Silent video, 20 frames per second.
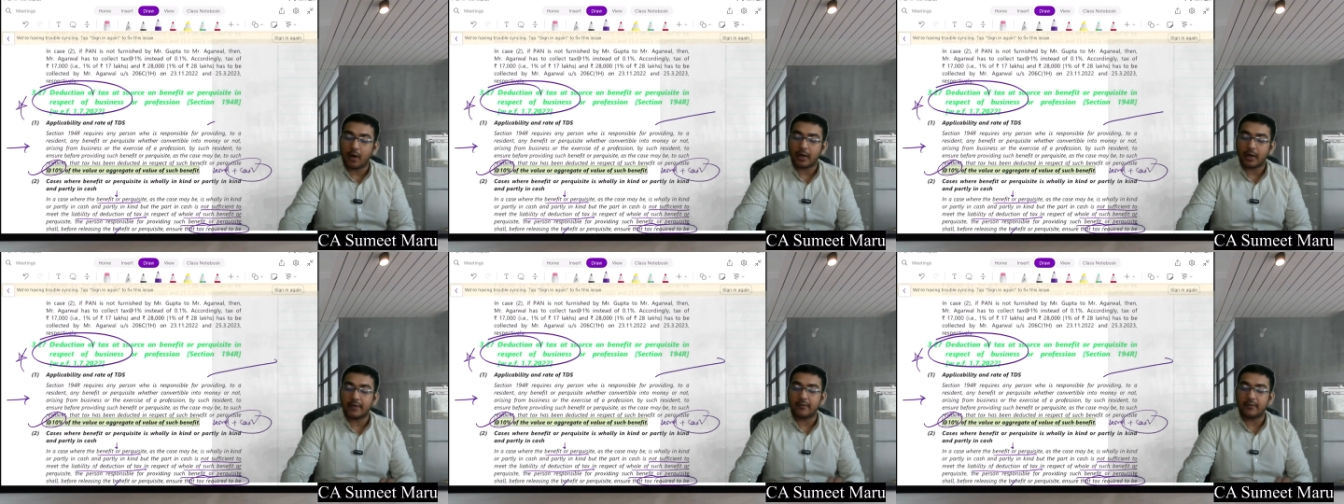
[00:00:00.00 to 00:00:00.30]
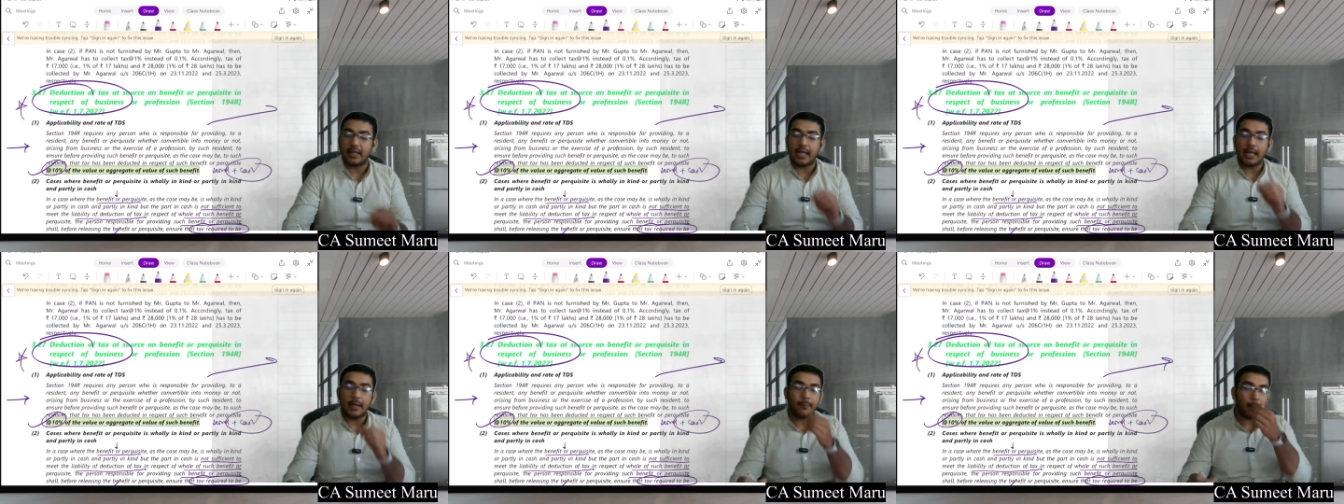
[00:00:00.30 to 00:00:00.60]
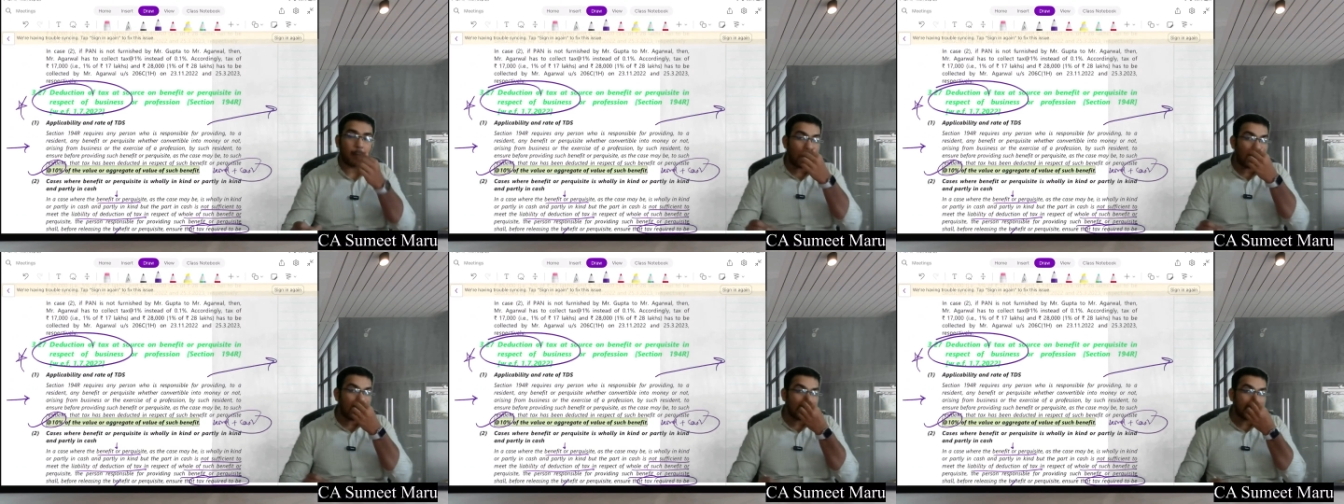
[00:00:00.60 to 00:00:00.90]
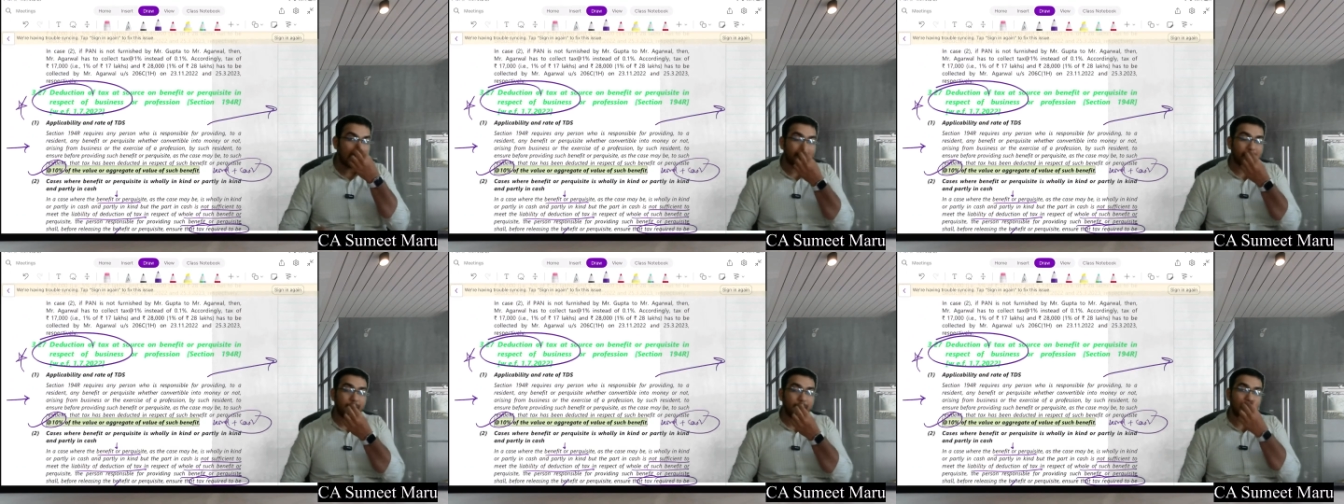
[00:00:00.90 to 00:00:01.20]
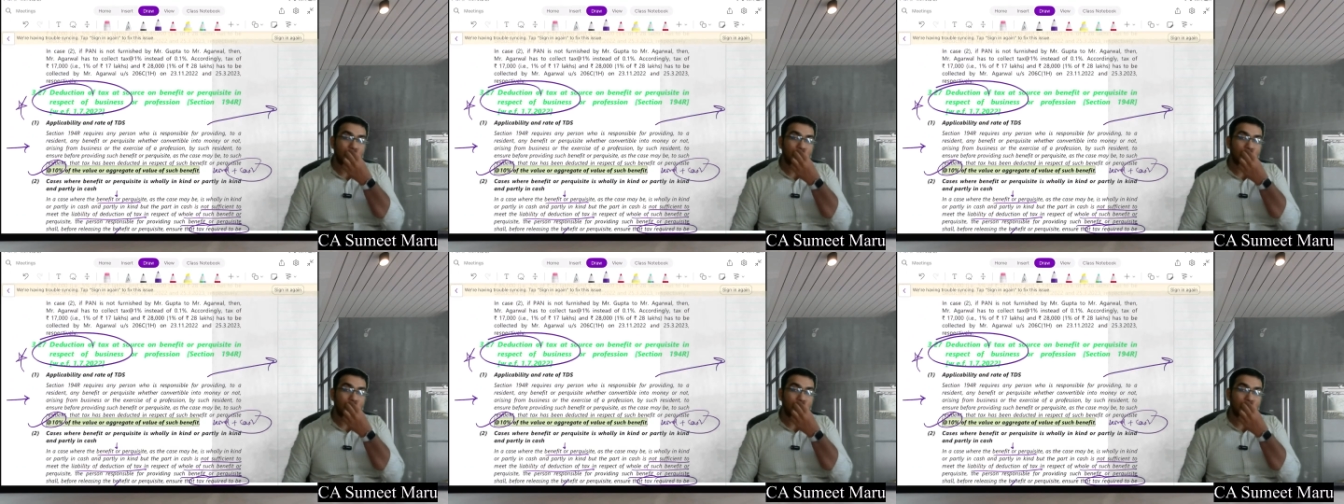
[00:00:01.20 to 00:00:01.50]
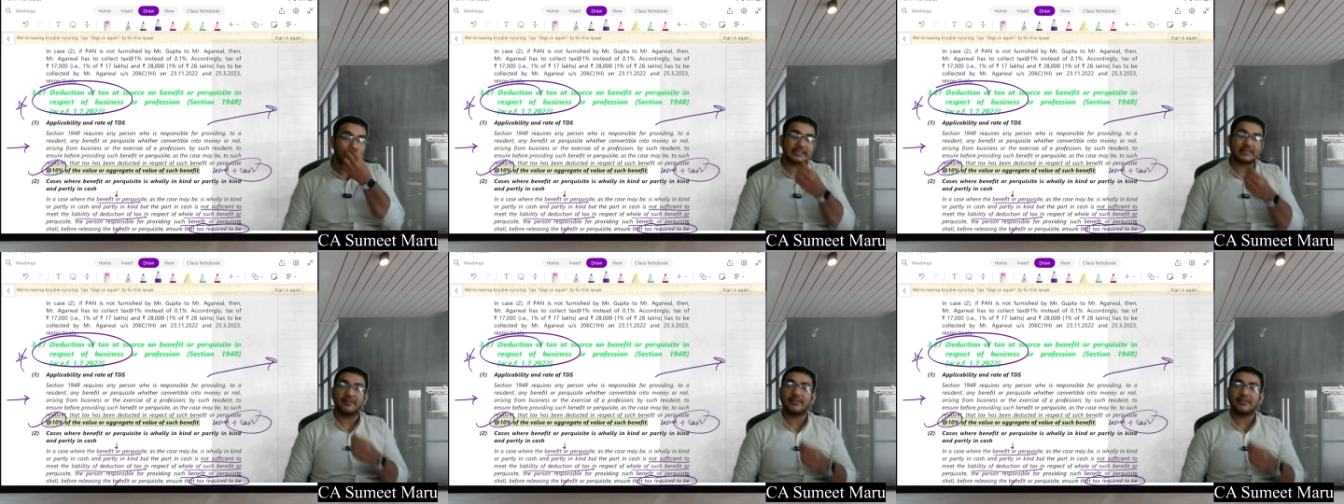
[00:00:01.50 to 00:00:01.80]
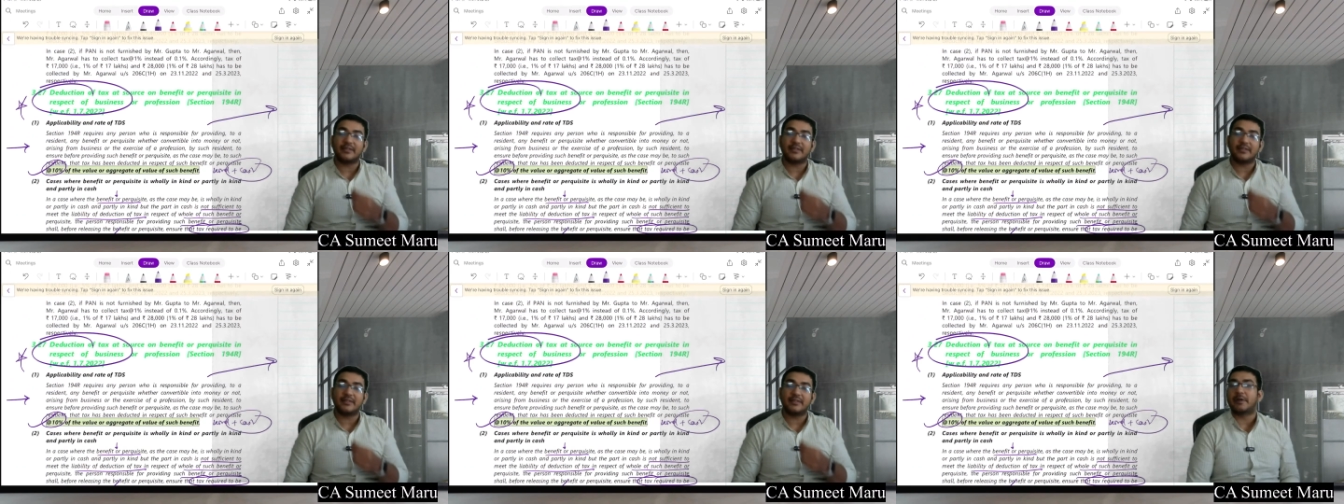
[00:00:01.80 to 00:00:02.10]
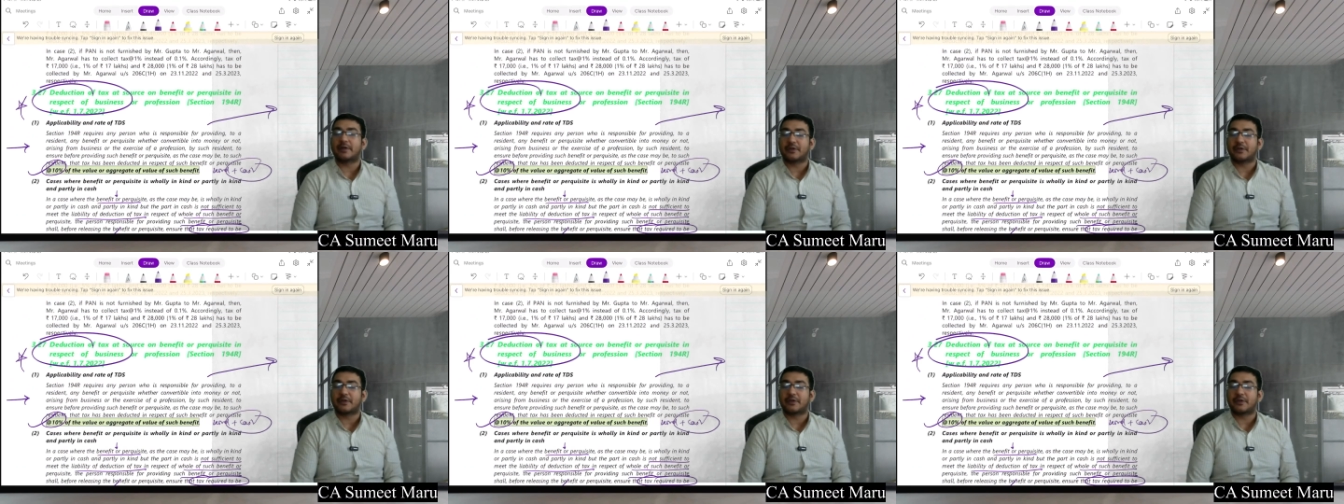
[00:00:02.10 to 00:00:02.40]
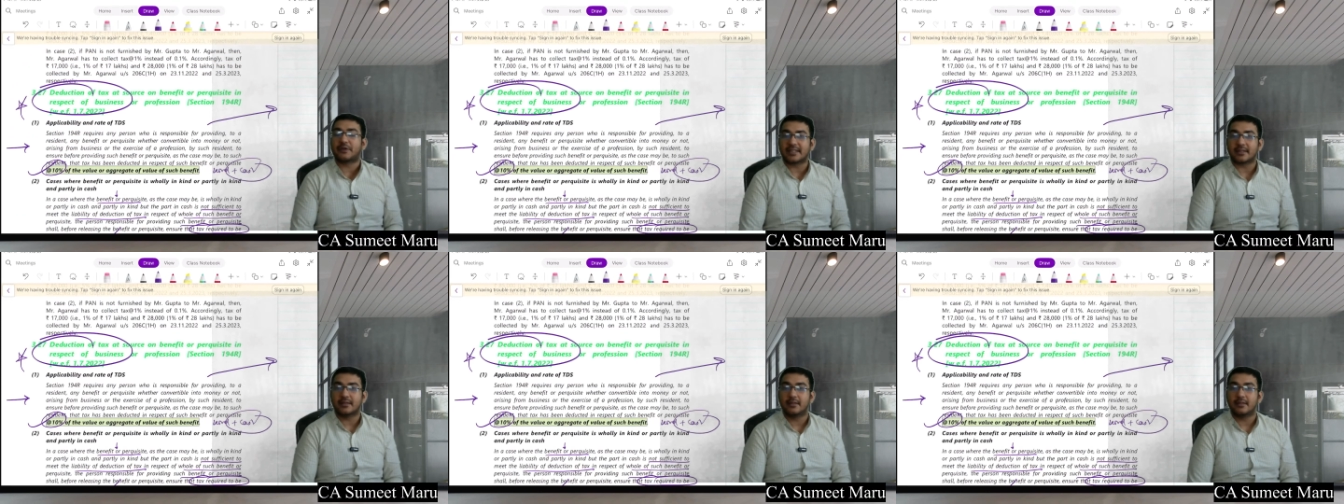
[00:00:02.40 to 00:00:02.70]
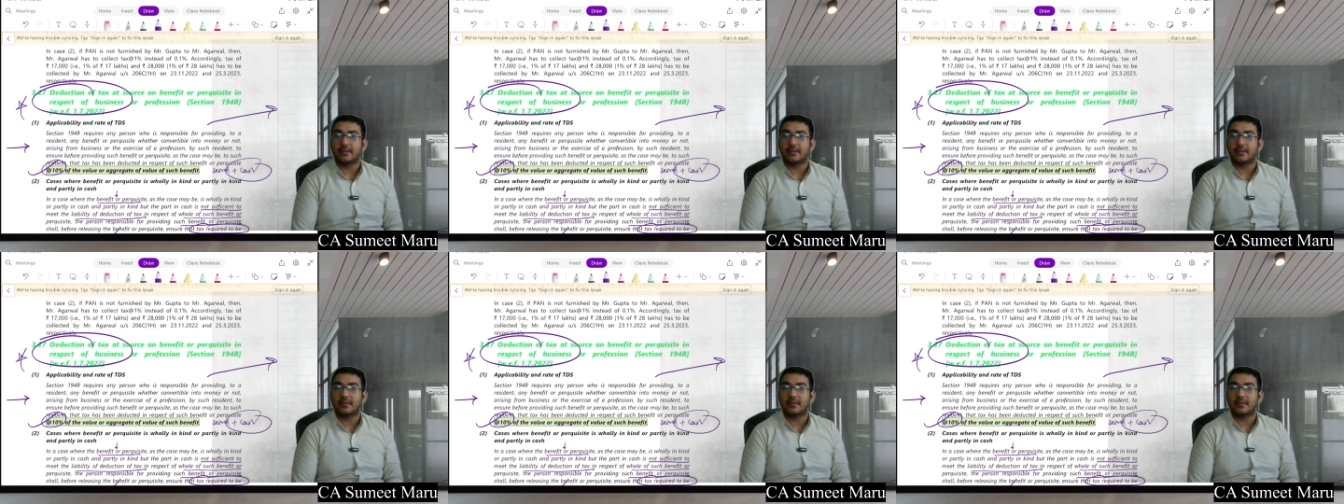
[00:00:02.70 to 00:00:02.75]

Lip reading: It will help all the people who are receiving this perquisite